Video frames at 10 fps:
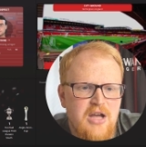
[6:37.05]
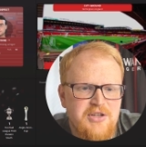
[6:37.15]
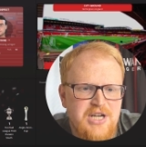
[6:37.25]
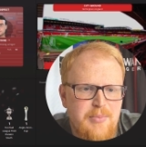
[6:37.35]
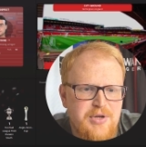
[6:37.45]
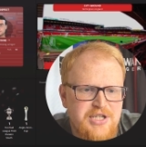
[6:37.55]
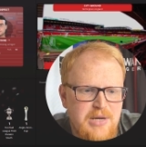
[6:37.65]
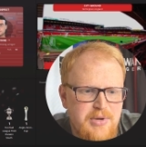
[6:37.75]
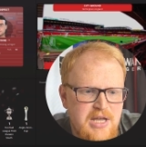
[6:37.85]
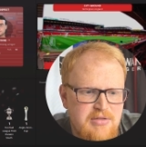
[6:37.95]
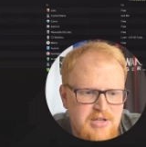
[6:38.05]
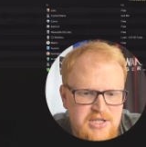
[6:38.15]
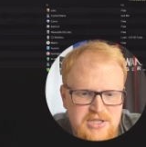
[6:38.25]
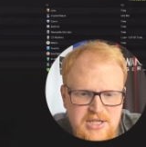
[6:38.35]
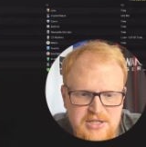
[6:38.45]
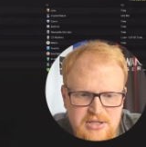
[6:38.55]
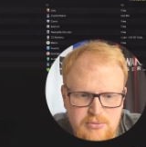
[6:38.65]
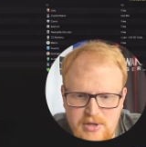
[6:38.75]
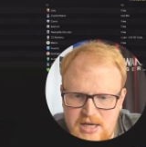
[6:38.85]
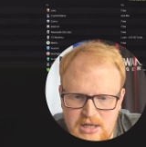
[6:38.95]
the Championship in this season.
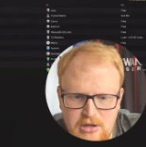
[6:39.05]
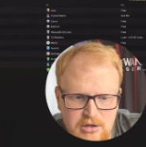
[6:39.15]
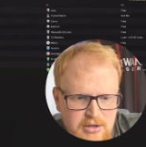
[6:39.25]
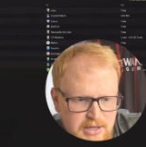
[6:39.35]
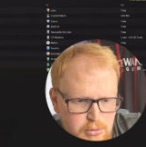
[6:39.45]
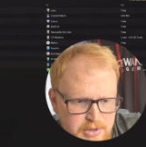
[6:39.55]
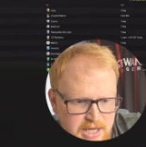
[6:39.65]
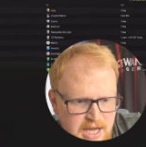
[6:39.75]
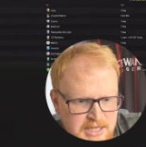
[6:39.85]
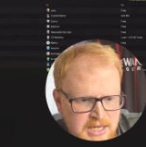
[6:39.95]
With any luck, that will be the case.